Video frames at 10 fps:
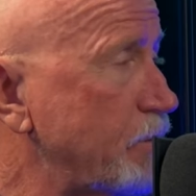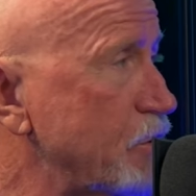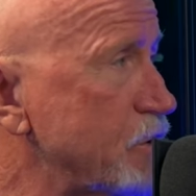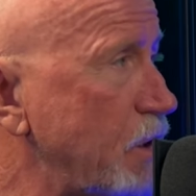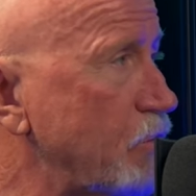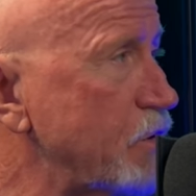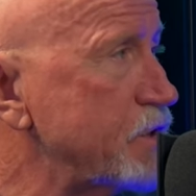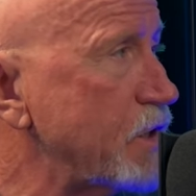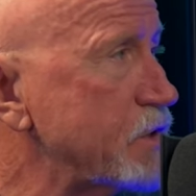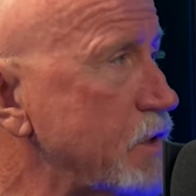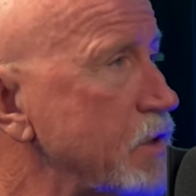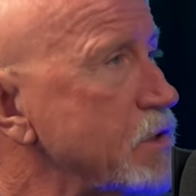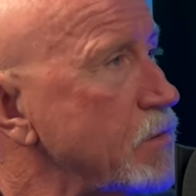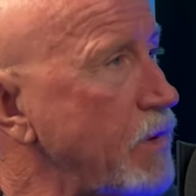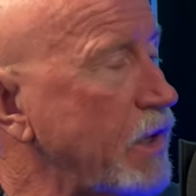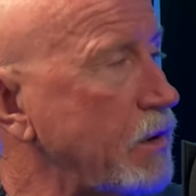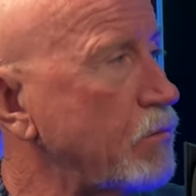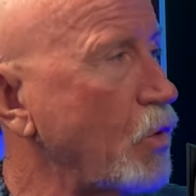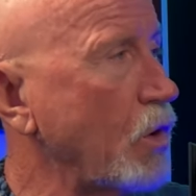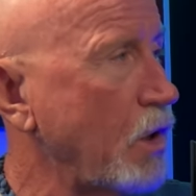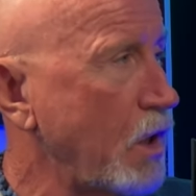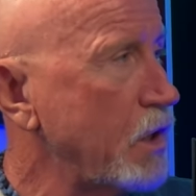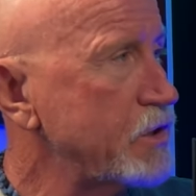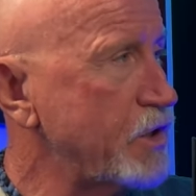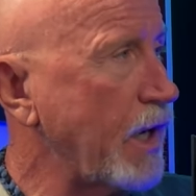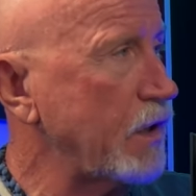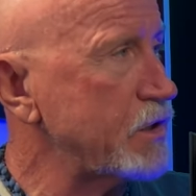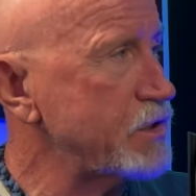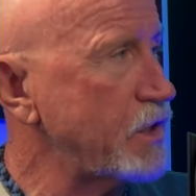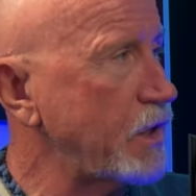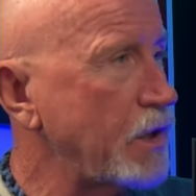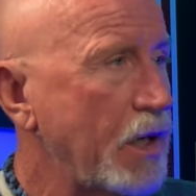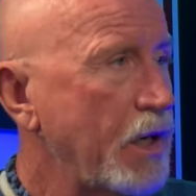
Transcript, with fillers: percent resistance to make it more challenging.